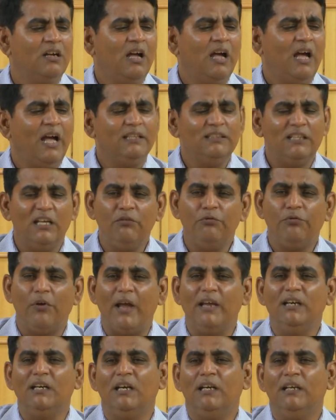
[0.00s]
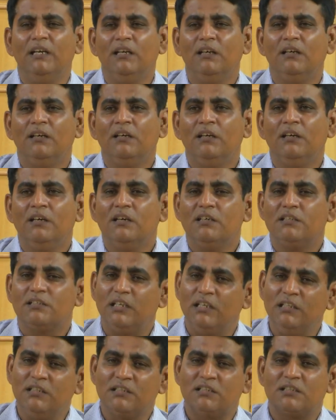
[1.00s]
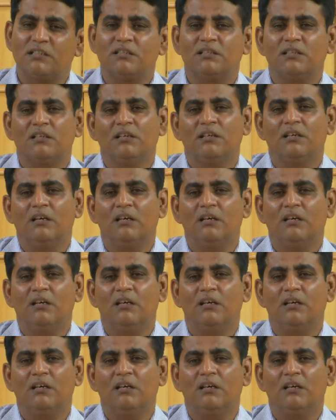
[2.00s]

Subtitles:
And then finally, since